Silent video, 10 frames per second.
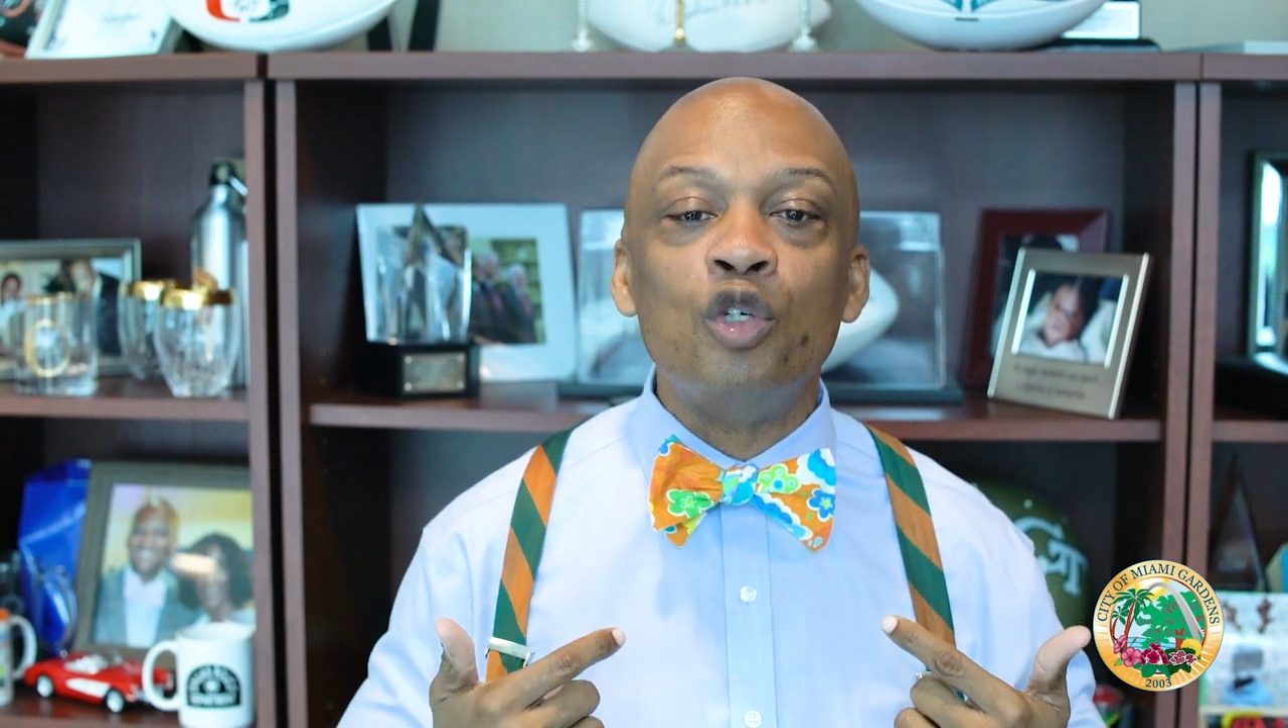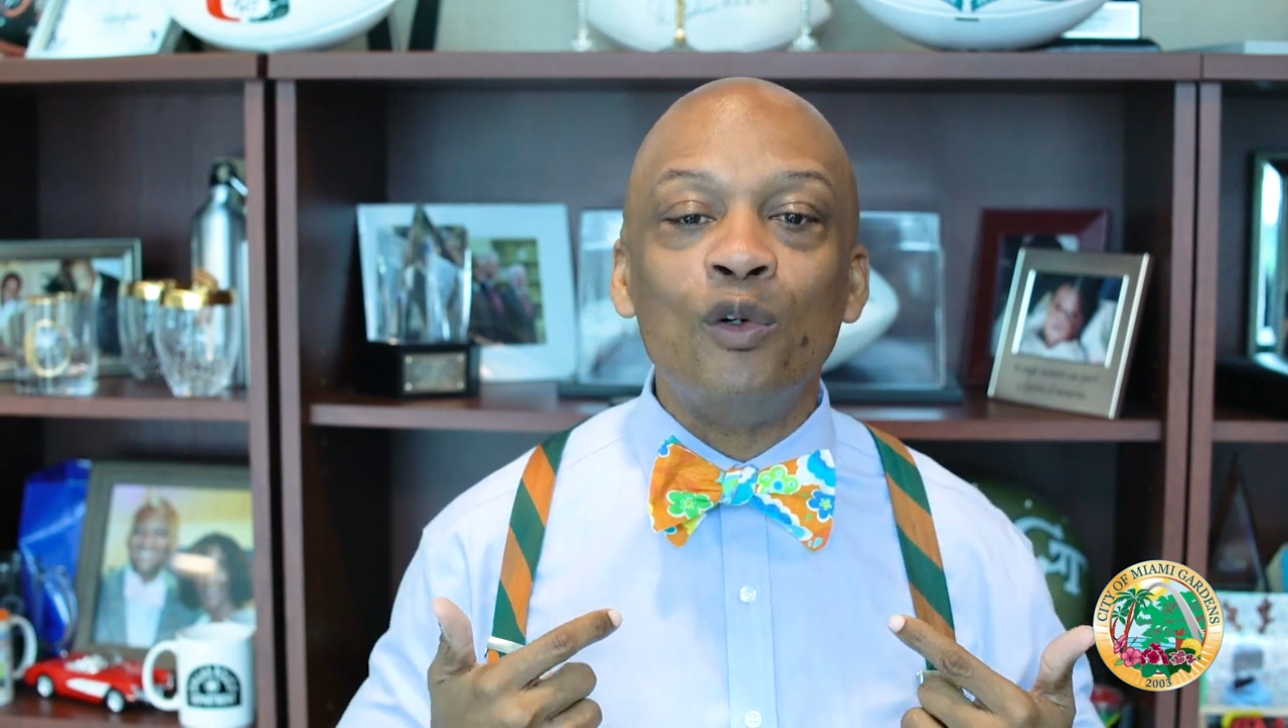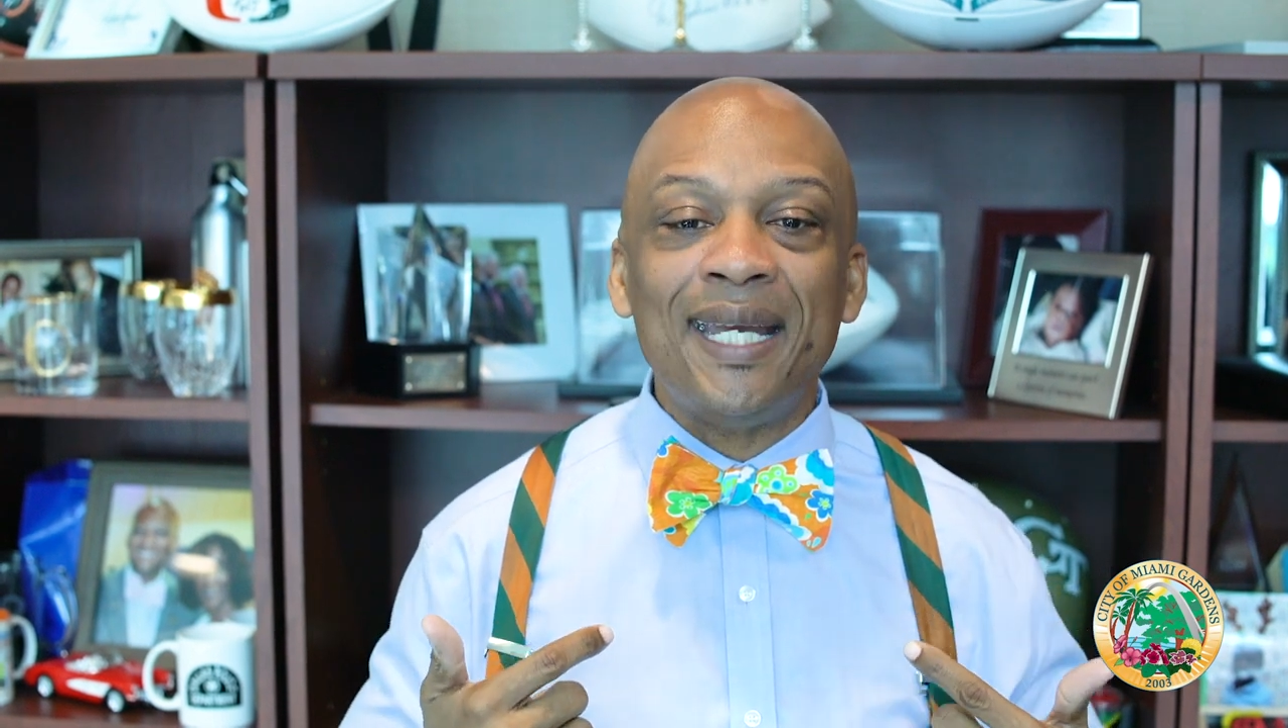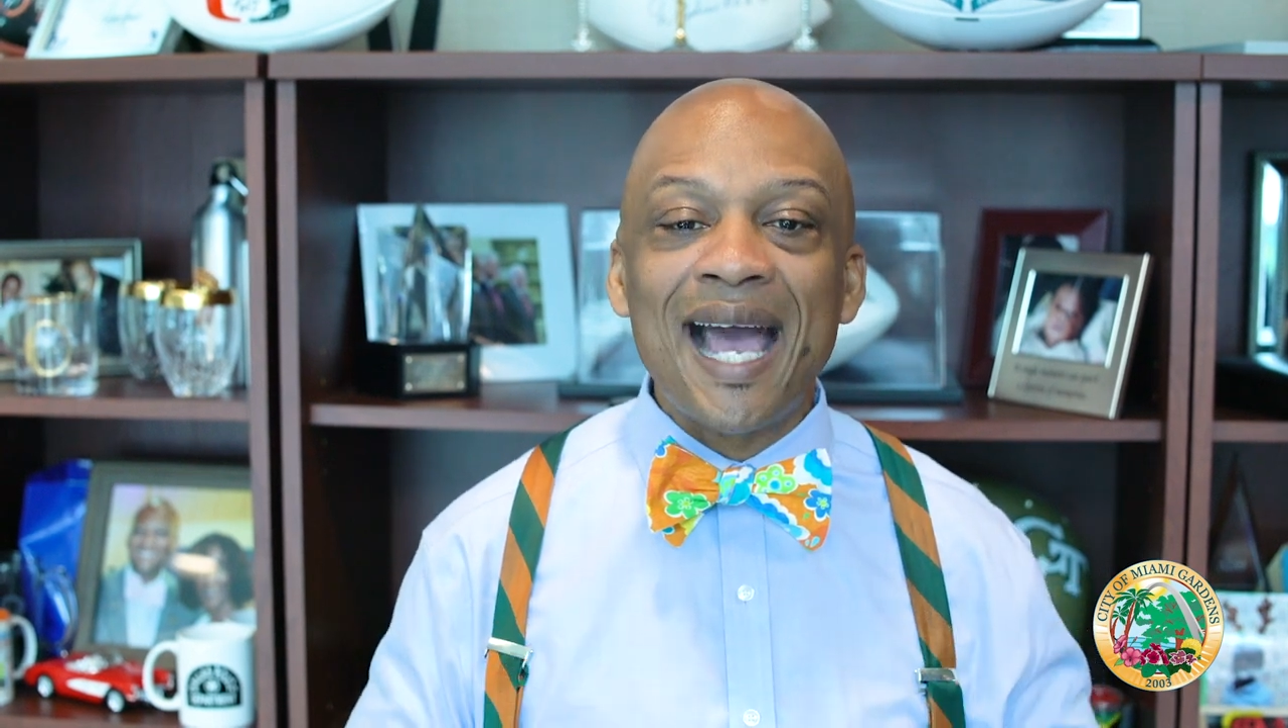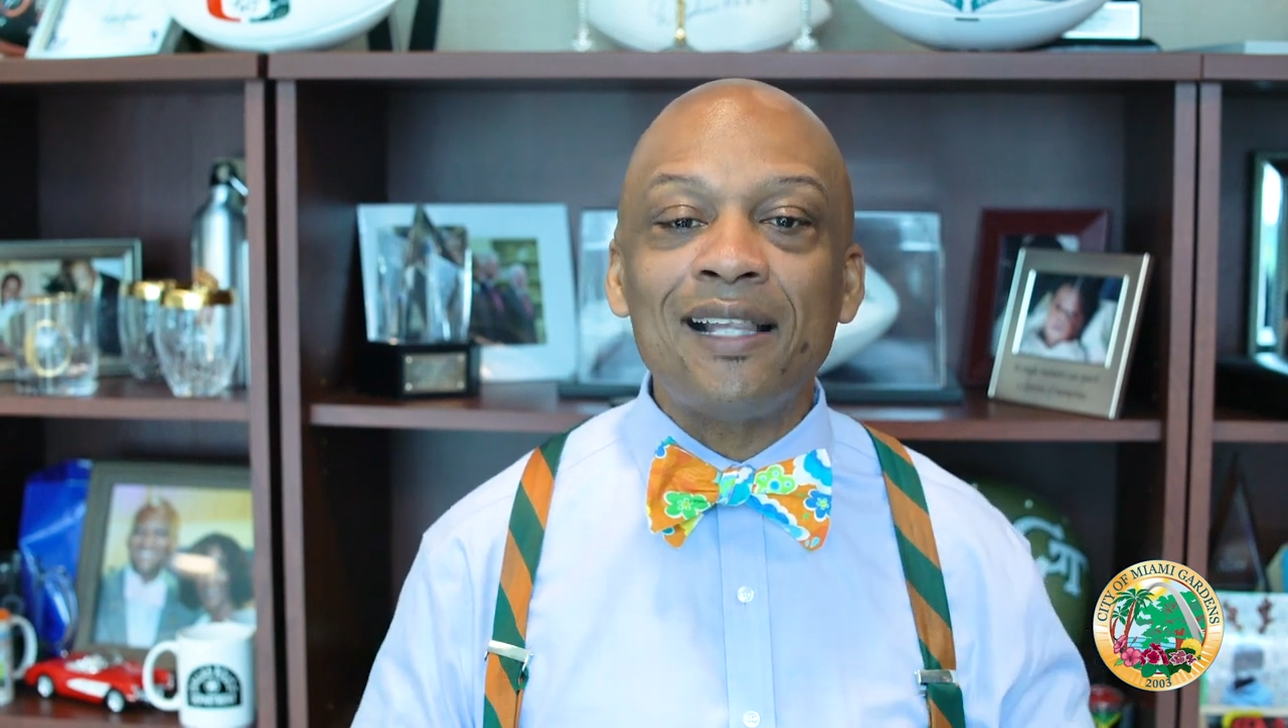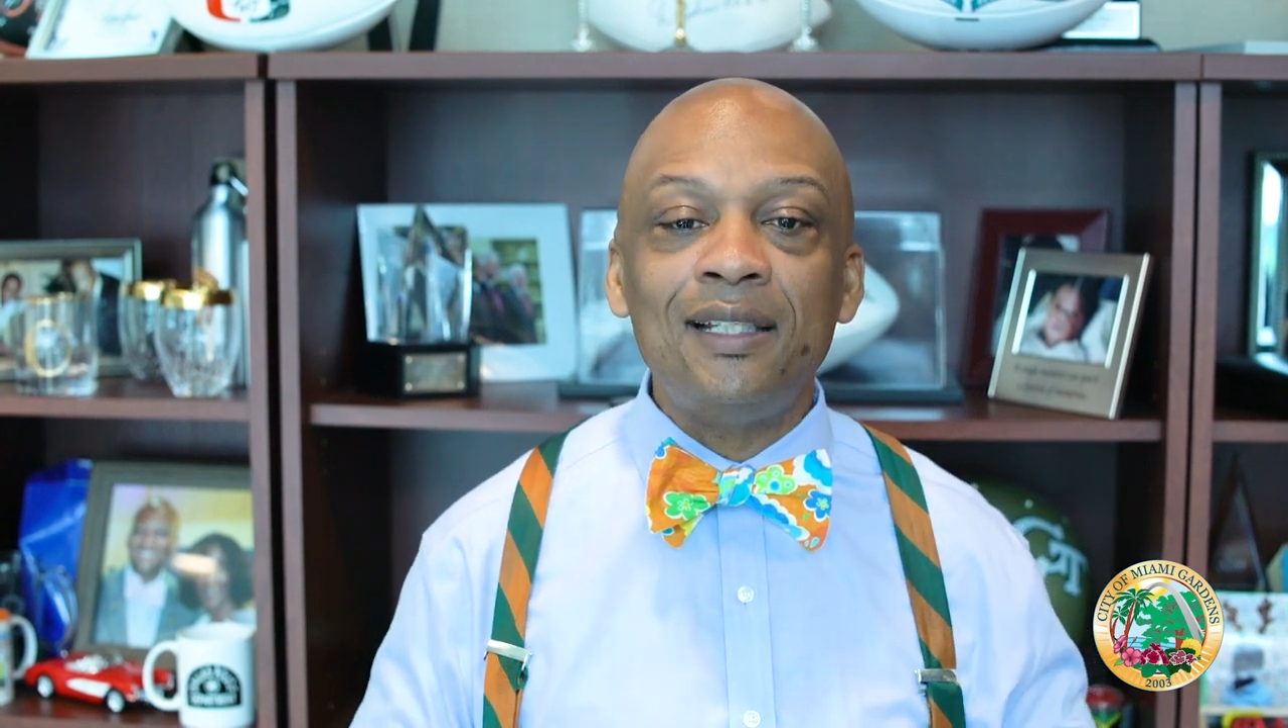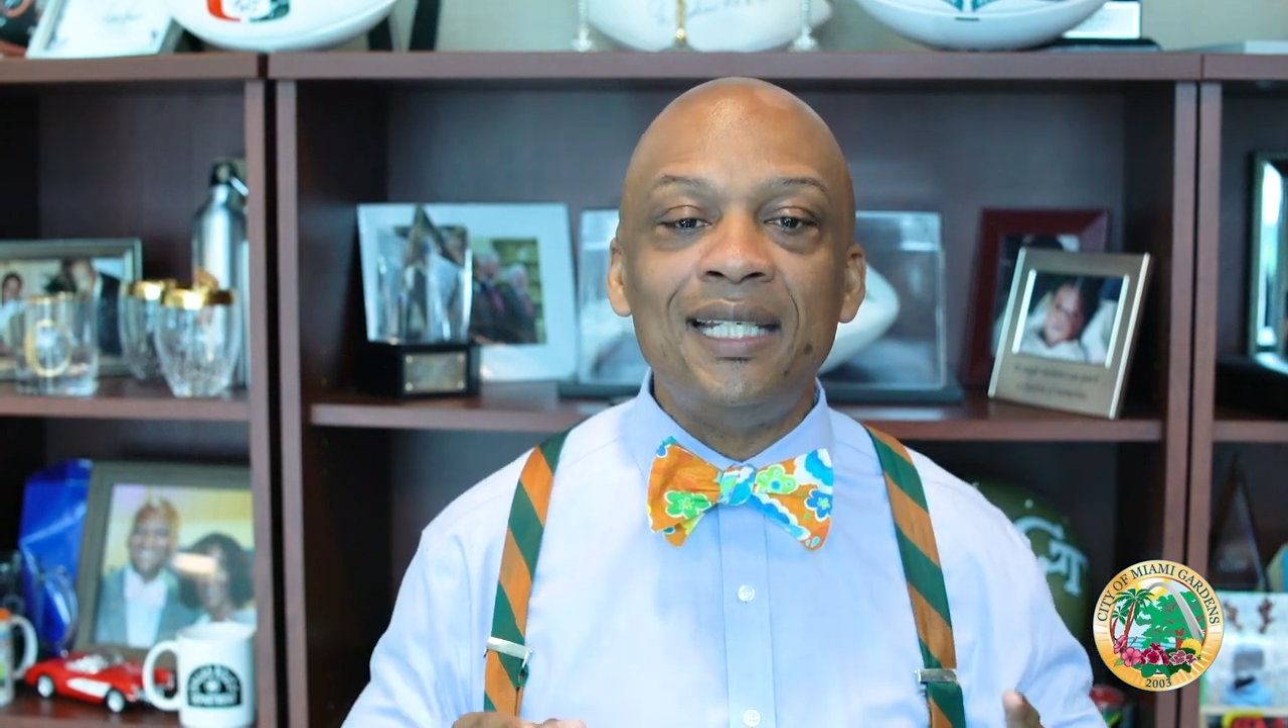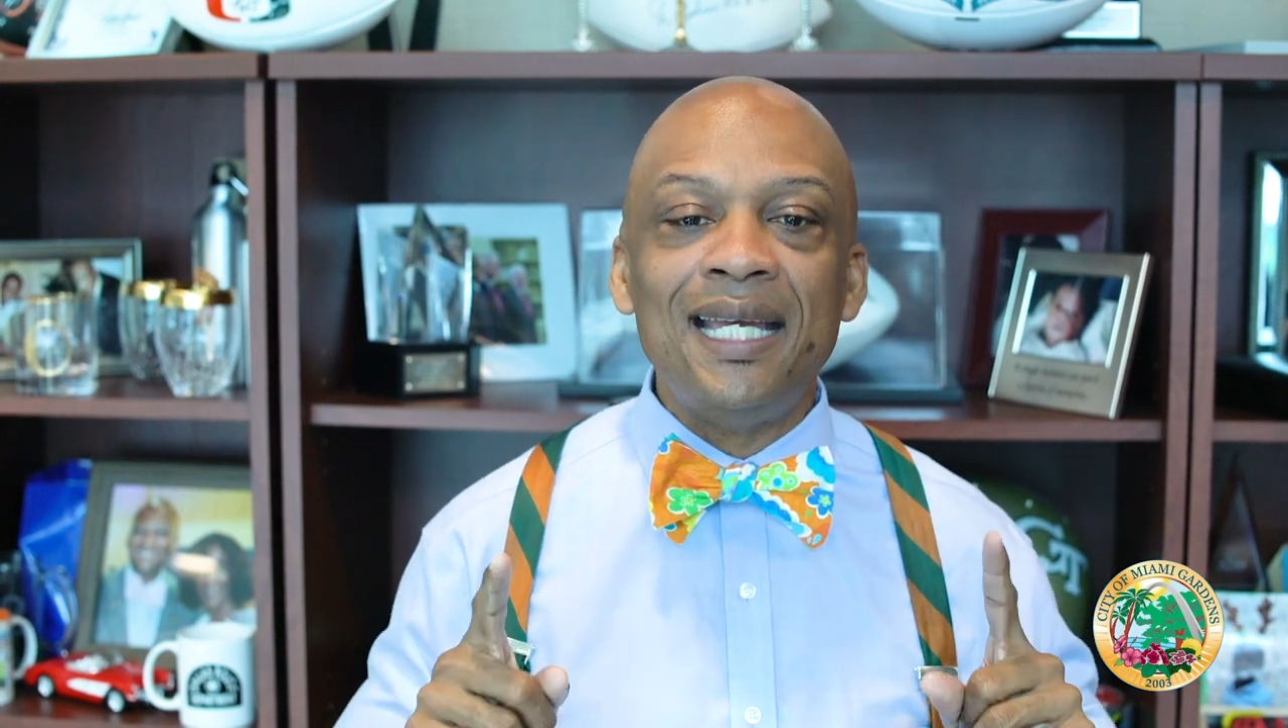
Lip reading: reality